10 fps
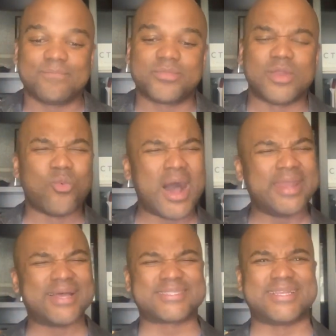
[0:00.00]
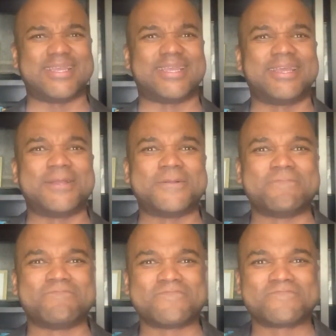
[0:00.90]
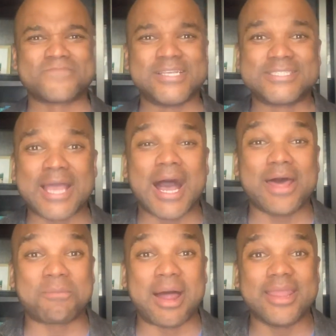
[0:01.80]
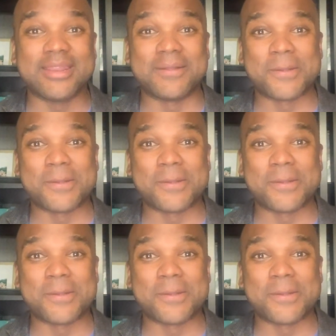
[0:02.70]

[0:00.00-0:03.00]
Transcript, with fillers: And why doesn't he? He's God, right?